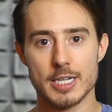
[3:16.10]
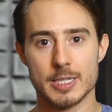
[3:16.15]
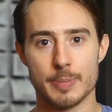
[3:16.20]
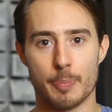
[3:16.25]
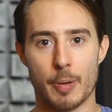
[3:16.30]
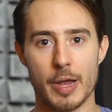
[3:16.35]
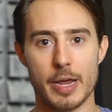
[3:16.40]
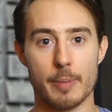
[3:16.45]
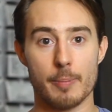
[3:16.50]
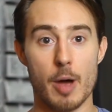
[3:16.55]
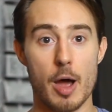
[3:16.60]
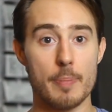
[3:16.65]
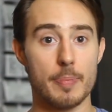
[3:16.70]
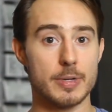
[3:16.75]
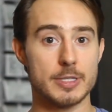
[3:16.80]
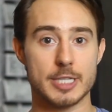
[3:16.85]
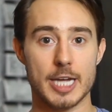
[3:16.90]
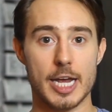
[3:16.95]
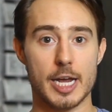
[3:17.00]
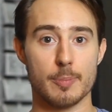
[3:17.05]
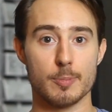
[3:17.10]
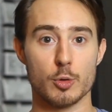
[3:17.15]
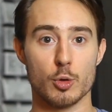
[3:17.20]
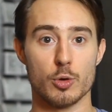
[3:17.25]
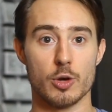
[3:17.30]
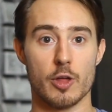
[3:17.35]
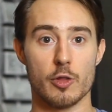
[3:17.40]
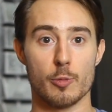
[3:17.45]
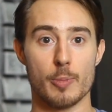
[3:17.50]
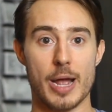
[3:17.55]
to pick him up and take him to
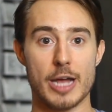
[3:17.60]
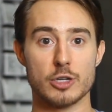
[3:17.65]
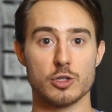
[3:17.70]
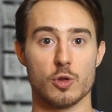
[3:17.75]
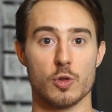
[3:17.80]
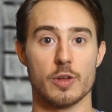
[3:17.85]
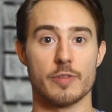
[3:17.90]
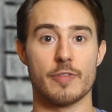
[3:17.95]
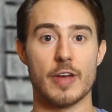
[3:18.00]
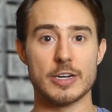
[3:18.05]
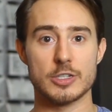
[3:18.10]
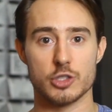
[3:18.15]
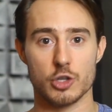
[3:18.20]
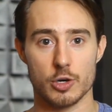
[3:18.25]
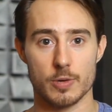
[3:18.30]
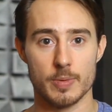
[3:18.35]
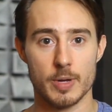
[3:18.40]
another magical adventure.